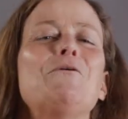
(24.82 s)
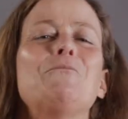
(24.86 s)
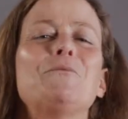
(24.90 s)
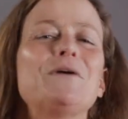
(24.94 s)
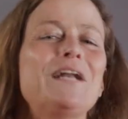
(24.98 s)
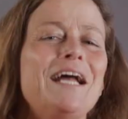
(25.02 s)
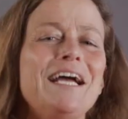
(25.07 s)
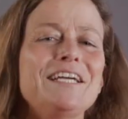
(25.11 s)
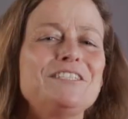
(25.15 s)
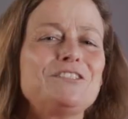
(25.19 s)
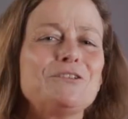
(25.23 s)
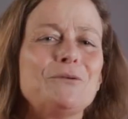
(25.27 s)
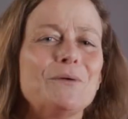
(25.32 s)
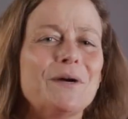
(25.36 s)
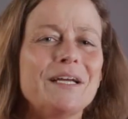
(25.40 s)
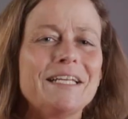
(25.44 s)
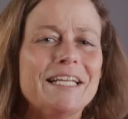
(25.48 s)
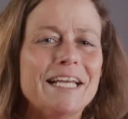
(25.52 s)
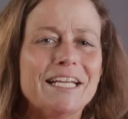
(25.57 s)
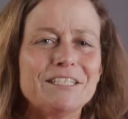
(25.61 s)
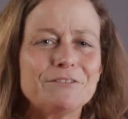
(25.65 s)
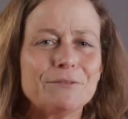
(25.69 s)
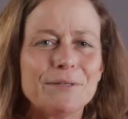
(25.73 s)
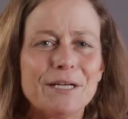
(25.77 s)
When I joined
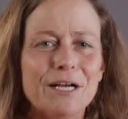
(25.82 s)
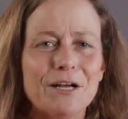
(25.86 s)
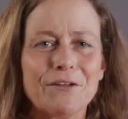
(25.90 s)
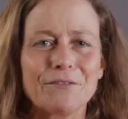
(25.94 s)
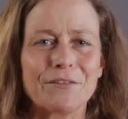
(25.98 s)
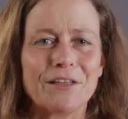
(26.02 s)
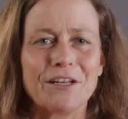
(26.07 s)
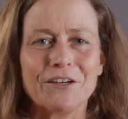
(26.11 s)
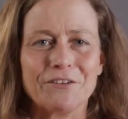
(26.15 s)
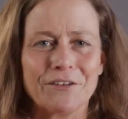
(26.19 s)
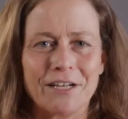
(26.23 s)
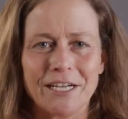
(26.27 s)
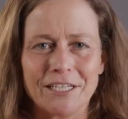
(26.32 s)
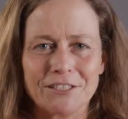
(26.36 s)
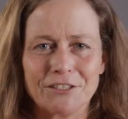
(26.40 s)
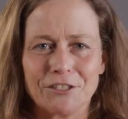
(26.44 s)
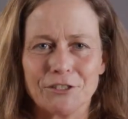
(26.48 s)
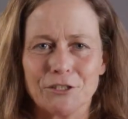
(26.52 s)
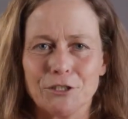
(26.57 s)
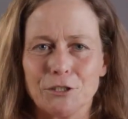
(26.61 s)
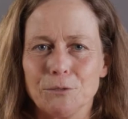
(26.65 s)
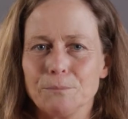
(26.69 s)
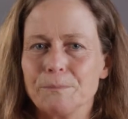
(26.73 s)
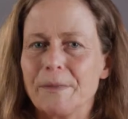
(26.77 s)
IntraHealth
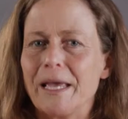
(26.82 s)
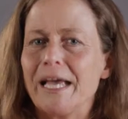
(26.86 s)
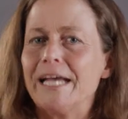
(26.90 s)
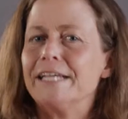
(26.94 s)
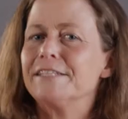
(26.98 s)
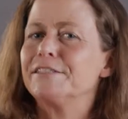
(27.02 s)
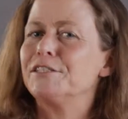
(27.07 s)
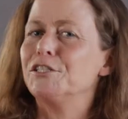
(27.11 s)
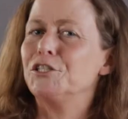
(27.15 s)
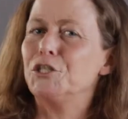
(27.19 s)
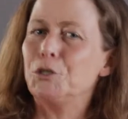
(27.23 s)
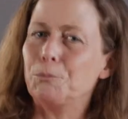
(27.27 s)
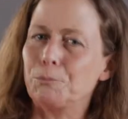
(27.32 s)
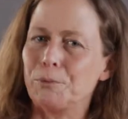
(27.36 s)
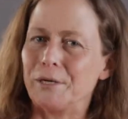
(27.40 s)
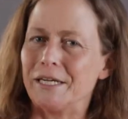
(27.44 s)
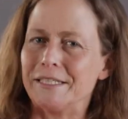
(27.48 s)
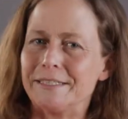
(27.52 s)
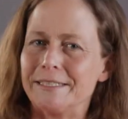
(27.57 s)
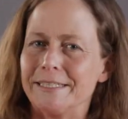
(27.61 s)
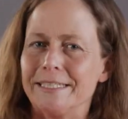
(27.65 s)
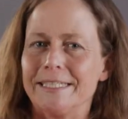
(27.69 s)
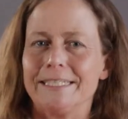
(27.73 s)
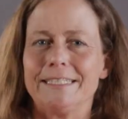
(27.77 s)
International as the new
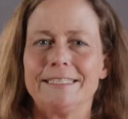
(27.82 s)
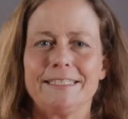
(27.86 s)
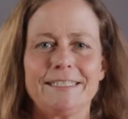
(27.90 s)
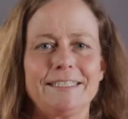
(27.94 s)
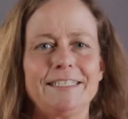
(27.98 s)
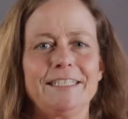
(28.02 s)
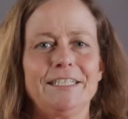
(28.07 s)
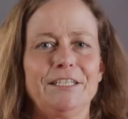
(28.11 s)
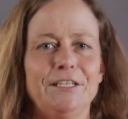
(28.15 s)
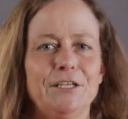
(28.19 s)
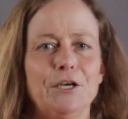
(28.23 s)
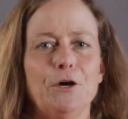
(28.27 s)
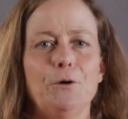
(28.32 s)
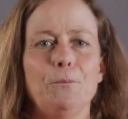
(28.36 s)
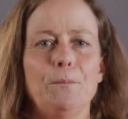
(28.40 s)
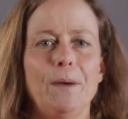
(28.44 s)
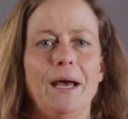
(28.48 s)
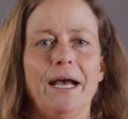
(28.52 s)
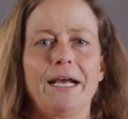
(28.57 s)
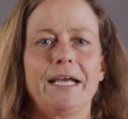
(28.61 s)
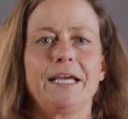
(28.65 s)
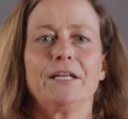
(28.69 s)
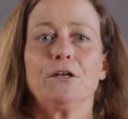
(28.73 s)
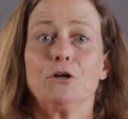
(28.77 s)
president and CEO
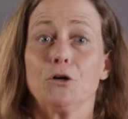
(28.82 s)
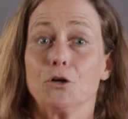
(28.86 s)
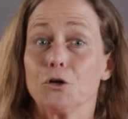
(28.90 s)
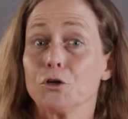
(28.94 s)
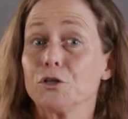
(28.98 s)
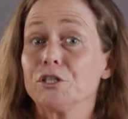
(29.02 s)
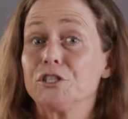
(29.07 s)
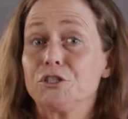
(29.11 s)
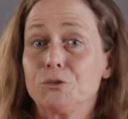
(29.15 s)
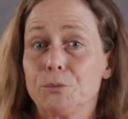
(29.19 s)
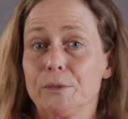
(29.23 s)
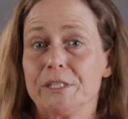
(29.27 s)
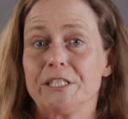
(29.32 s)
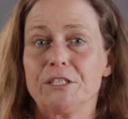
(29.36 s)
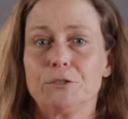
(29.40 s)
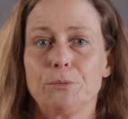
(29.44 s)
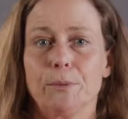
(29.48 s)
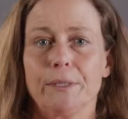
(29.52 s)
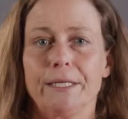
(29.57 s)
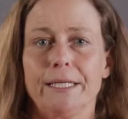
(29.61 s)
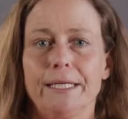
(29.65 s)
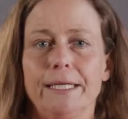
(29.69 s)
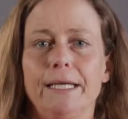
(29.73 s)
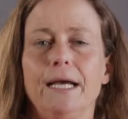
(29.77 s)
back in early
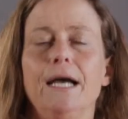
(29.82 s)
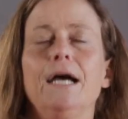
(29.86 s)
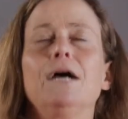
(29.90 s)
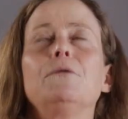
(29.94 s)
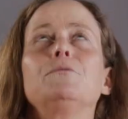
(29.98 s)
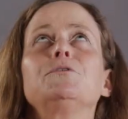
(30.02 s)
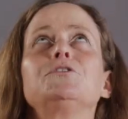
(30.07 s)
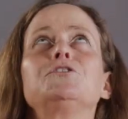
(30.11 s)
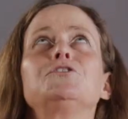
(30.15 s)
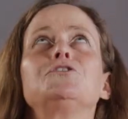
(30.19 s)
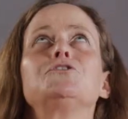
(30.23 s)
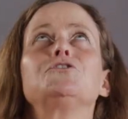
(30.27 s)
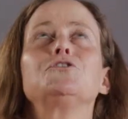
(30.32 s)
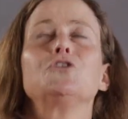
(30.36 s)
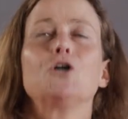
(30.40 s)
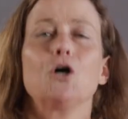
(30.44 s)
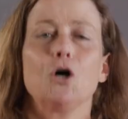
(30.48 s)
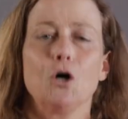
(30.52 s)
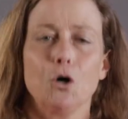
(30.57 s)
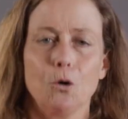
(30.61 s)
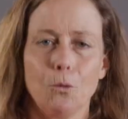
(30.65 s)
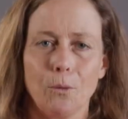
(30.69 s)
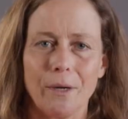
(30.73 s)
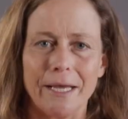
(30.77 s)
2020, I was
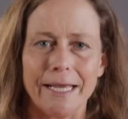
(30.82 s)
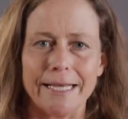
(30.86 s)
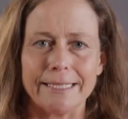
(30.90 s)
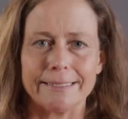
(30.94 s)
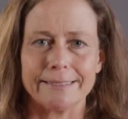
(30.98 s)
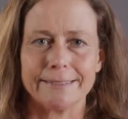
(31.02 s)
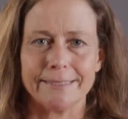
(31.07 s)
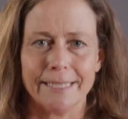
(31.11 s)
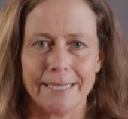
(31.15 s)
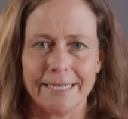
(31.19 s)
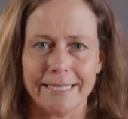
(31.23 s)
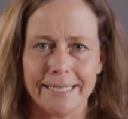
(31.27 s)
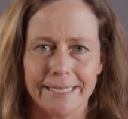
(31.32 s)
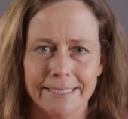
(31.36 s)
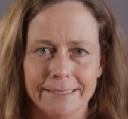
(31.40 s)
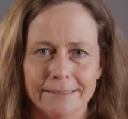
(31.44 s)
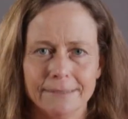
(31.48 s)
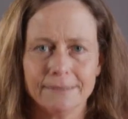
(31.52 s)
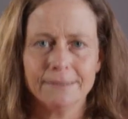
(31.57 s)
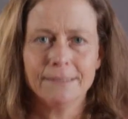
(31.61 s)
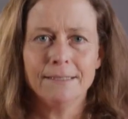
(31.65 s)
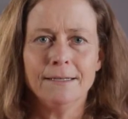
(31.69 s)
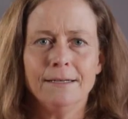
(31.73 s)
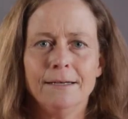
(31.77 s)
so excited.
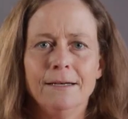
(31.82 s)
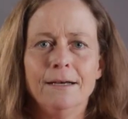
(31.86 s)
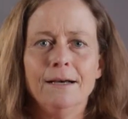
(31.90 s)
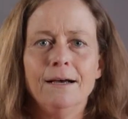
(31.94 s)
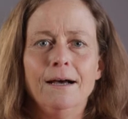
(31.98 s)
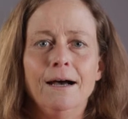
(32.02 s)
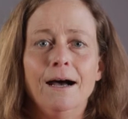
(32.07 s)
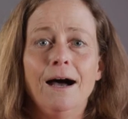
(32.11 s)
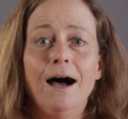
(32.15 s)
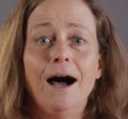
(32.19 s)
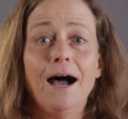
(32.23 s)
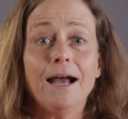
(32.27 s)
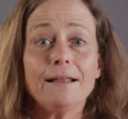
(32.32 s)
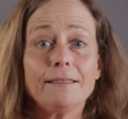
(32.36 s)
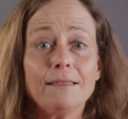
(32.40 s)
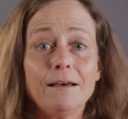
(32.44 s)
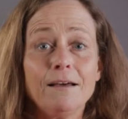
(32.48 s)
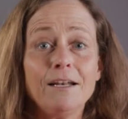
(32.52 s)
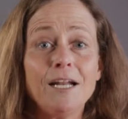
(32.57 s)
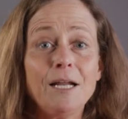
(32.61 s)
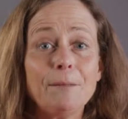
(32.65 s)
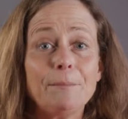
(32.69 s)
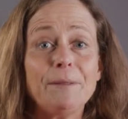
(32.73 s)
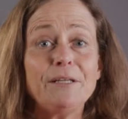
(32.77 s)
I
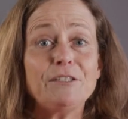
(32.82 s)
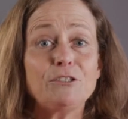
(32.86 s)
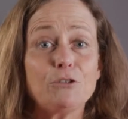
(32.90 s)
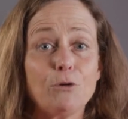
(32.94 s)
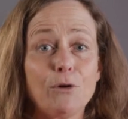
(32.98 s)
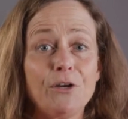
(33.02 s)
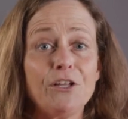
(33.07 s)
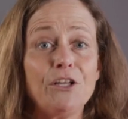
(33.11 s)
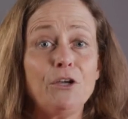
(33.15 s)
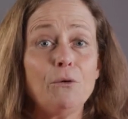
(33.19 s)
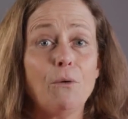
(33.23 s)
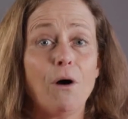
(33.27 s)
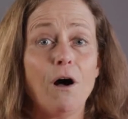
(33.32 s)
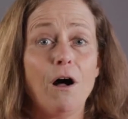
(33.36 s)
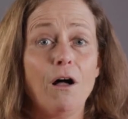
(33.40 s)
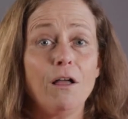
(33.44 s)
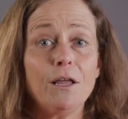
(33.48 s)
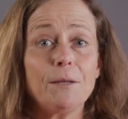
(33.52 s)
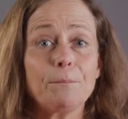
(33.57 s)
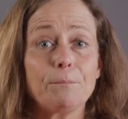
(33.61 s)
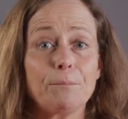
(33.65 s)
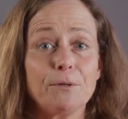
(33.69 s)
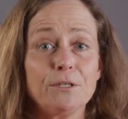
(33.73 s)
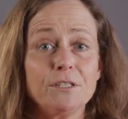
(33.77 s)
thought I'd be joining you all
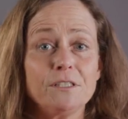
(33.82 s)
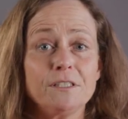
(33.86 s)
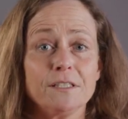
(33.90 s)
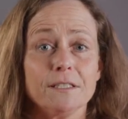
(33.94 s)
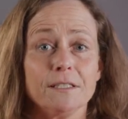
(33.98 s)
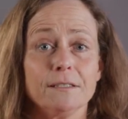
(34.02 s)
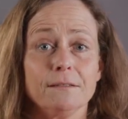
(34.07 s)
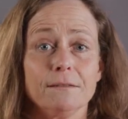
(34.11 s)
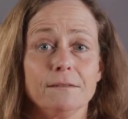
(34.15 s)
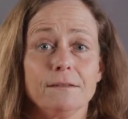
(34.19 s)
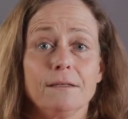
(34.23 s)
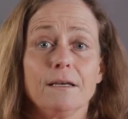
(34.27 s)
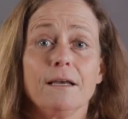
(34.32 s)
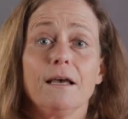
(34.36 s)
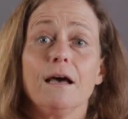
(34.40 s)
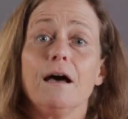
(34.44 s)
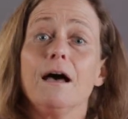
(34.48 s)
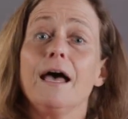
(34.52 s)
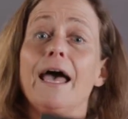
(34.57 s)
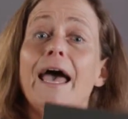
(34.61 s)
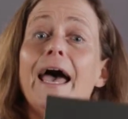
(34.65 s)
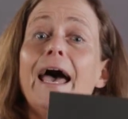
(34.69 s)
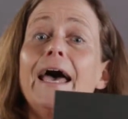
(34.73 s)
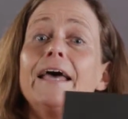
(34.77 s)
in person
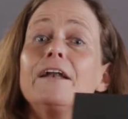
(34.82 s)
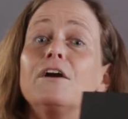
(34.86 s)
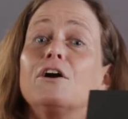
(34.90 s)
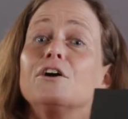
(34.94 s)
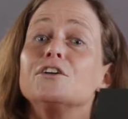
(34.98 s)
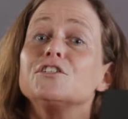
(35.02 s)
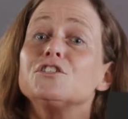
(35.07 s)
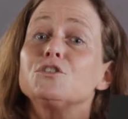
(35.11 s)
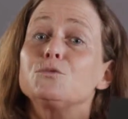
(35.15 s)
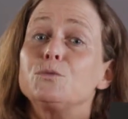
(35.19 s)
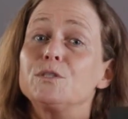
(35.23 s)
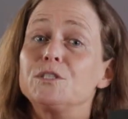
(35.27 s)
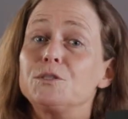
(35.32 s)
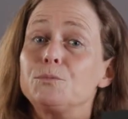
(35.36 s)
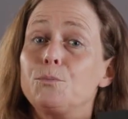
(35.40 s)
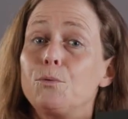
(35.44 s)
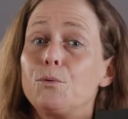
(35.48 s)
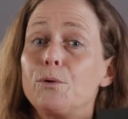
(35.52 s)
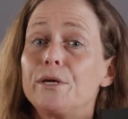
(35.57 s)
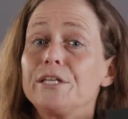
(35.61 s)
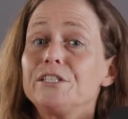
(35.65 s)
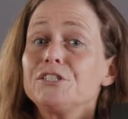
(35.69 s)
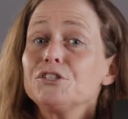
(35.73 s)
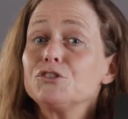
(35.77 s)
at our
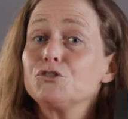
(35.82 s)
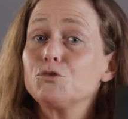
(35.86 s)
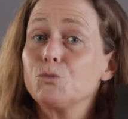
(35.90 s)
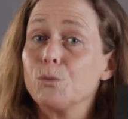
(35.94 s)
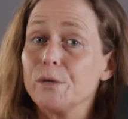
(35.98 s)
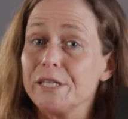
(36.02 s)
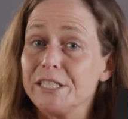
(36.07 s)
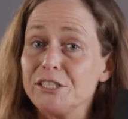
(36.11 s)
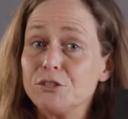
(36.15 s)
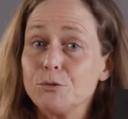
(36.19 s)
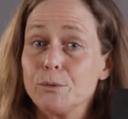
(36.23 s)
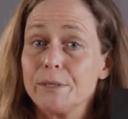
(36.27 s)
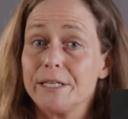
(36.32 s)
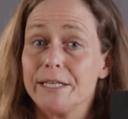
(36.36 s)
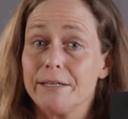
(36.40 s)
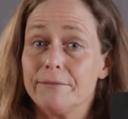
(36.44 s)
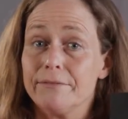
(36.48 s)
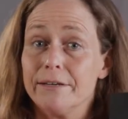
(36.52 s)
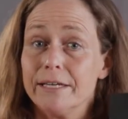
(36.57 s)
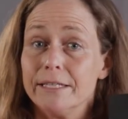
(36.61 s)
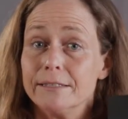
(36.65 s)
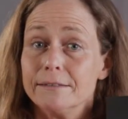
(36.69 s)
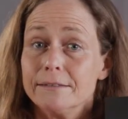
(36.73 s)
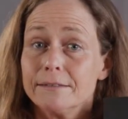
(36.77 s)
SwitchPoint 2020
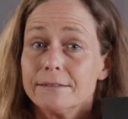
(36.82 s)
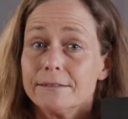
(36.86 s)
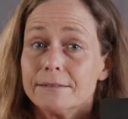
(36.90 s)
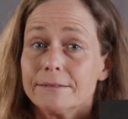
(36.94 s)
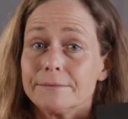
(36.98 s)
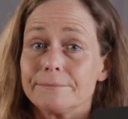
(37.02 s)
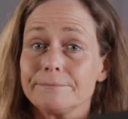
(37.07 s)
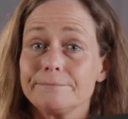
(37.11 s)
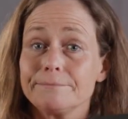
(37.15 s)
event.